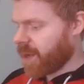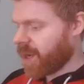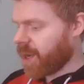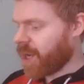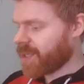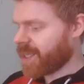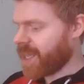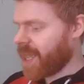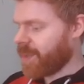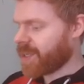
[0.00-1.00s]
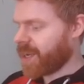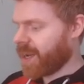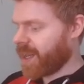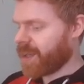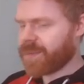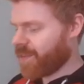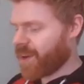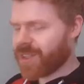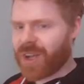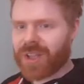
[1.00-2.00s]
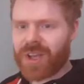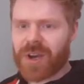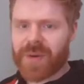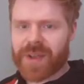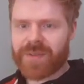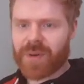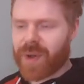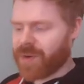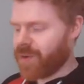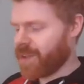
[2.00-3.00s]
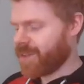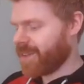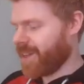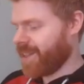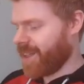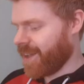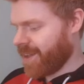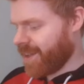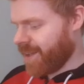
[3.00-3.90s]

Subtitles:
Kind of hard to see him. He's kind of like very dull colouring for Wayne Rooney in there.